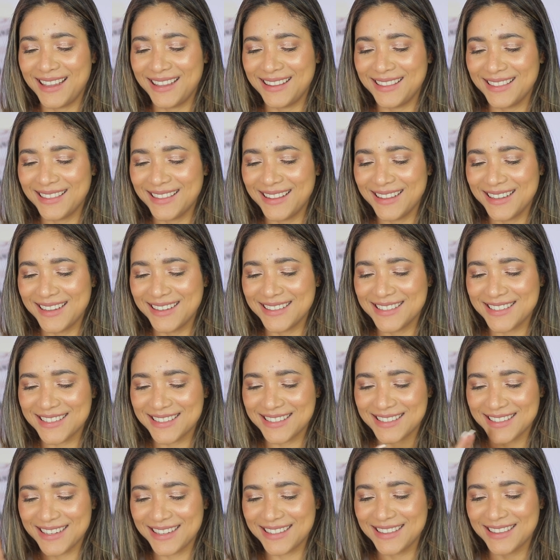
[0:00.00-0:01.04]
in the
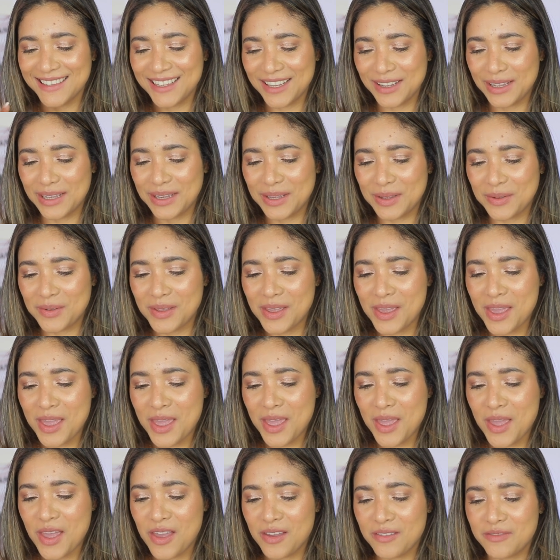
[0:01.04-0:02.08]
in the
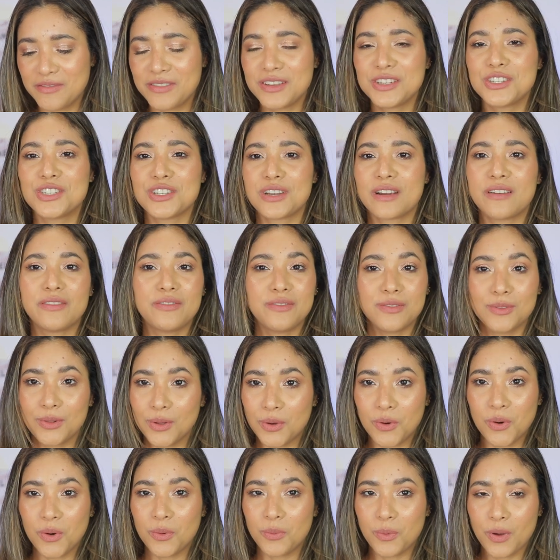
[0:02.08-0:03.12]
Beija
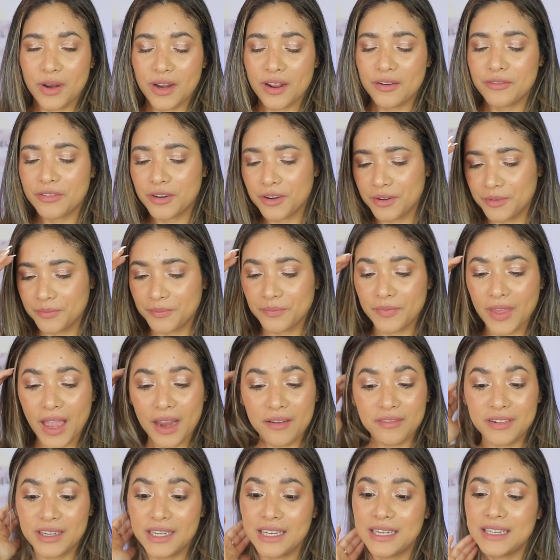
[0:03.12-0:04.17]
Flor whatever
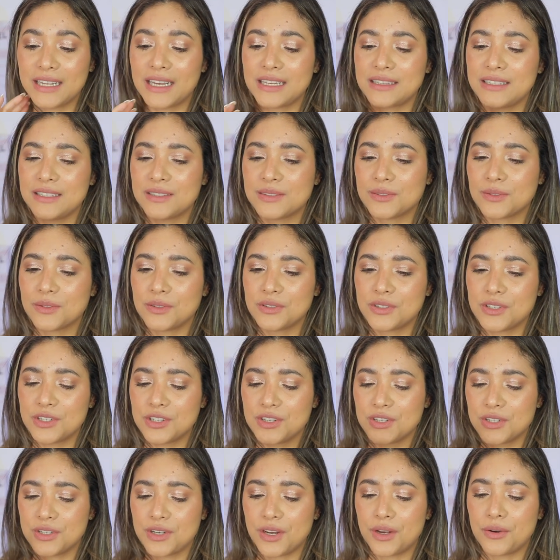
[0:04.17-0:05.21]
I really like this Sol de
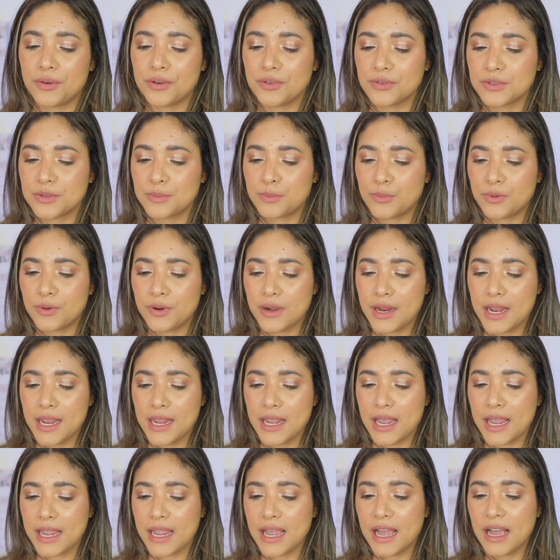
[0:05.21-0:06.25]
Janeiro
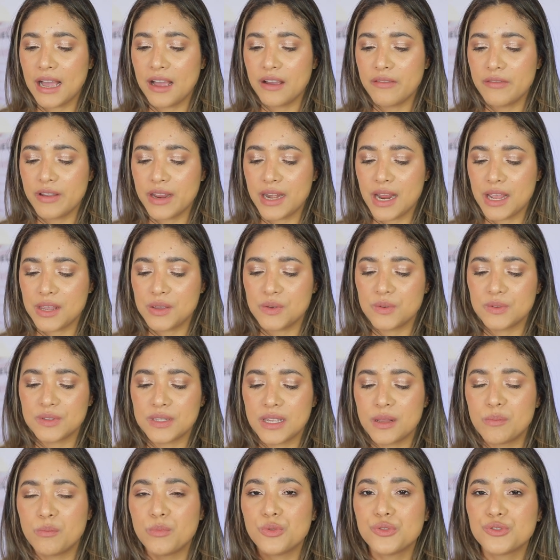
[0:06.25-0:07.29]
spray I have it I use
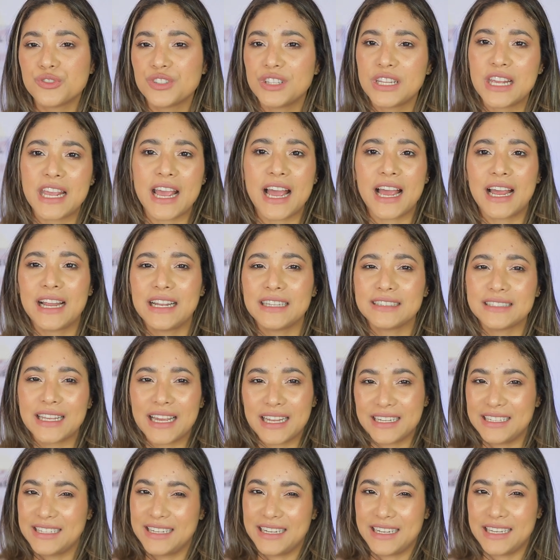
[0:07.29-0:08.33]
it mostly at,
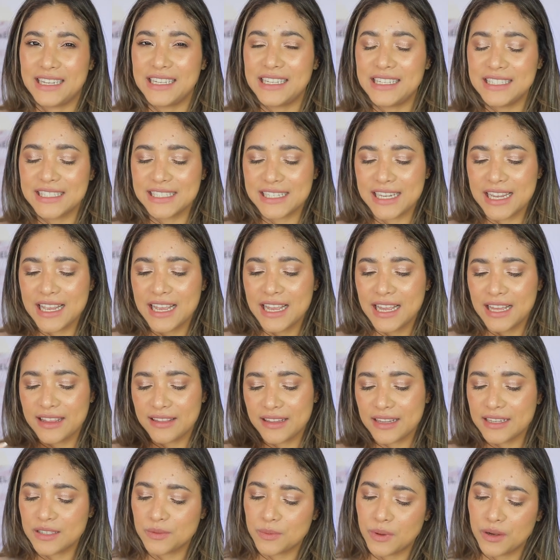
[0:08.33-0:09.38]
at night I
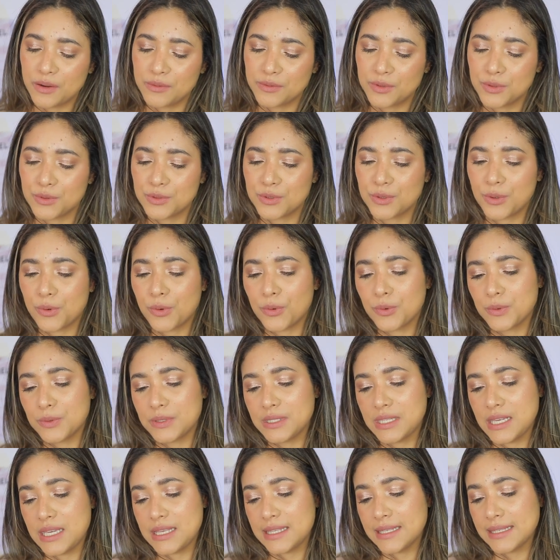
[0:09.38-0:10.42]
think it's one of those
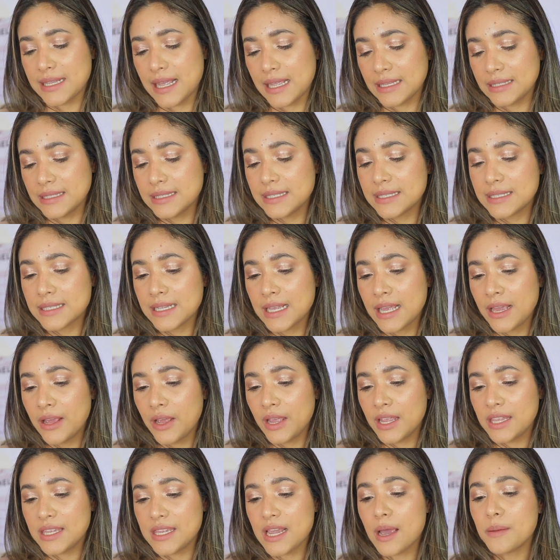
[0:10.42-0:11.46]
cozy scents
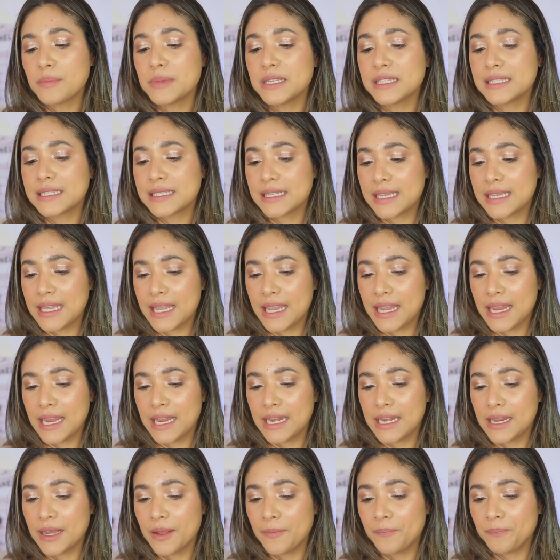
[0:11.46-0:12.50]
Yummy
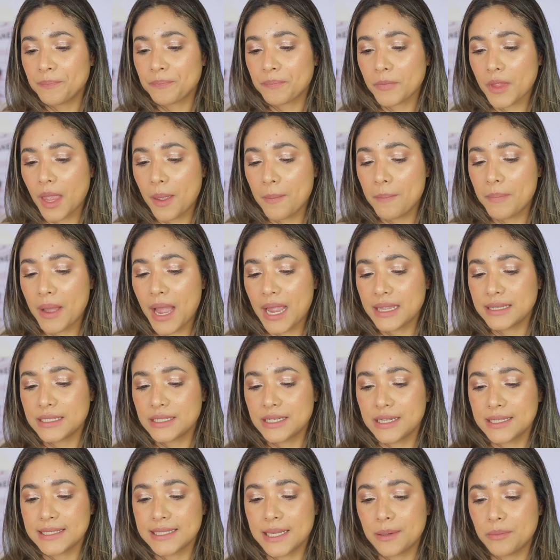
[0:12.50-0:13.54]
Skin by
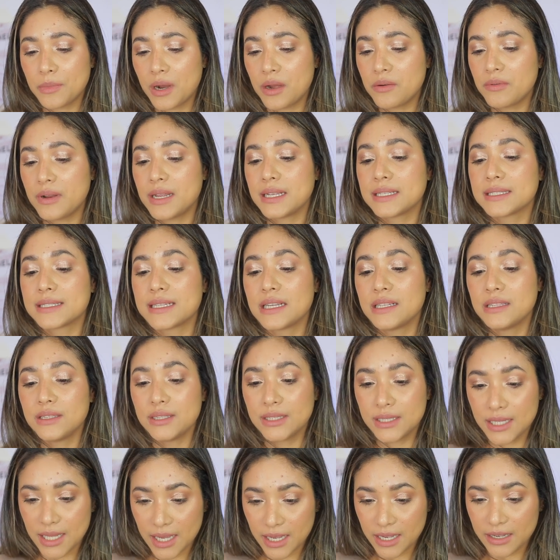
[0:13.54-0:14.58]
Danessa Myricks
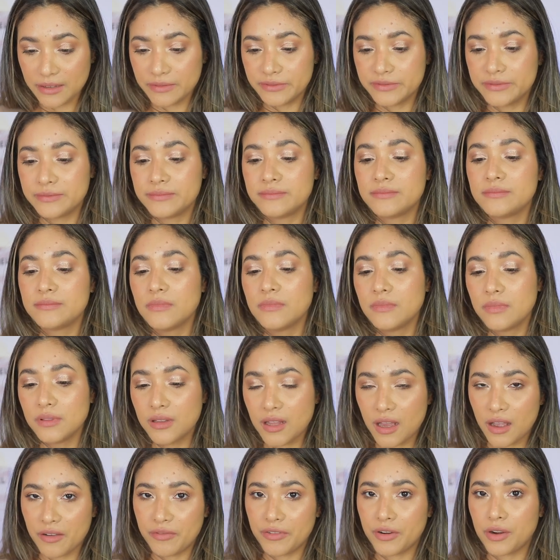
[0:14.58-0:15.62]
love
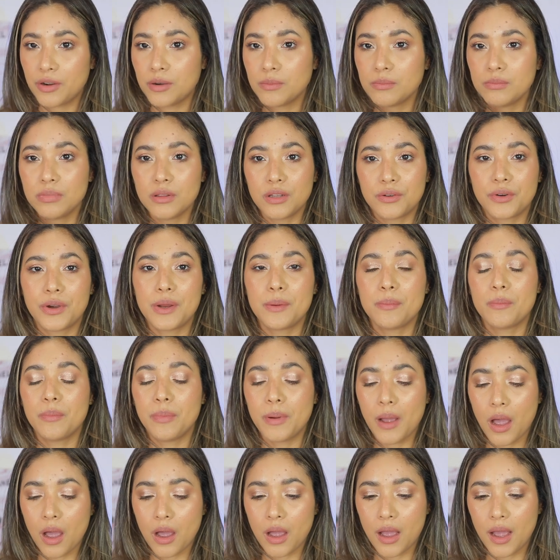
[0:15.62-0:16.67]
love her blurring
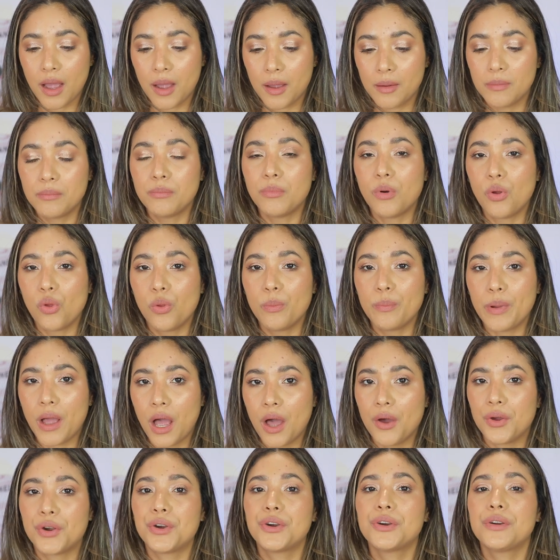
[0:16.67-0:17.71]
uh, bone
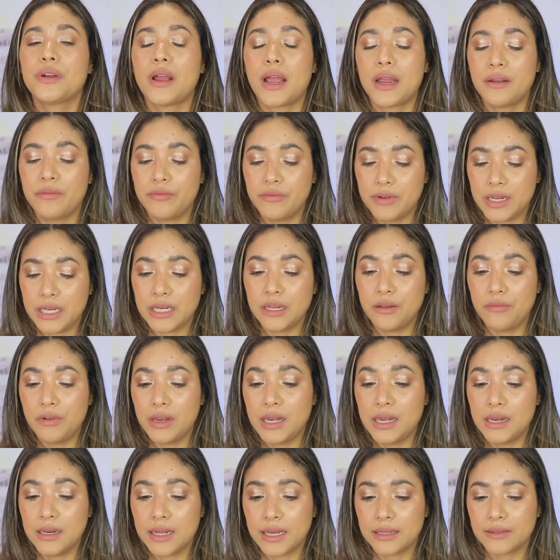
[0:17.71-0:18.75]
powder I really
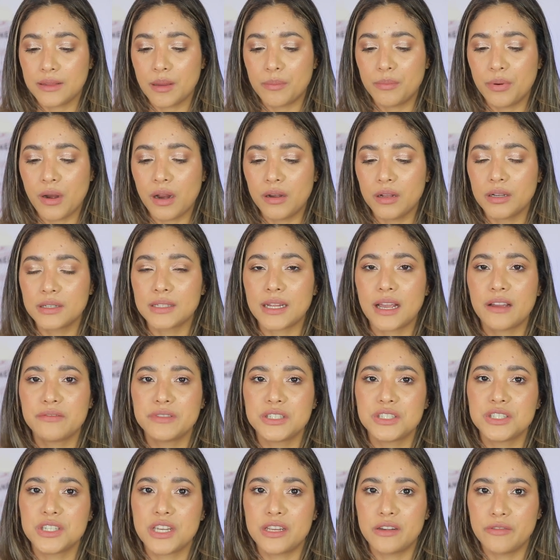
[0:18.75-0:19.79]
really like that product I have
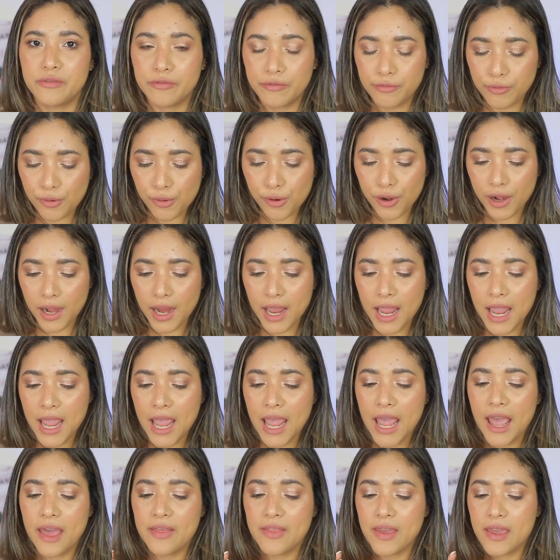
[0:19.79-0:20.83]
the shade 4
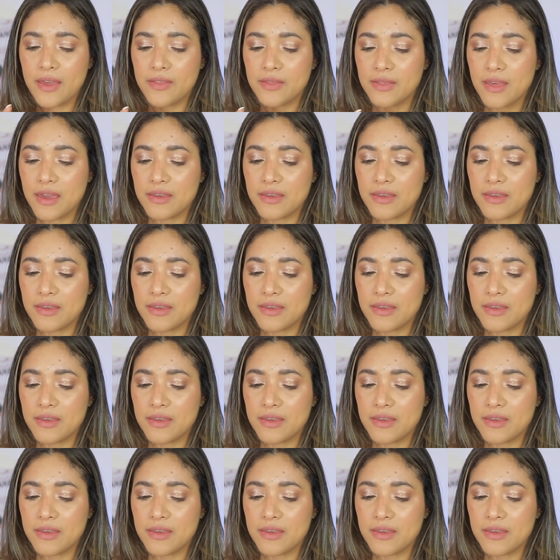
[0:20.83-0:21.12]
and then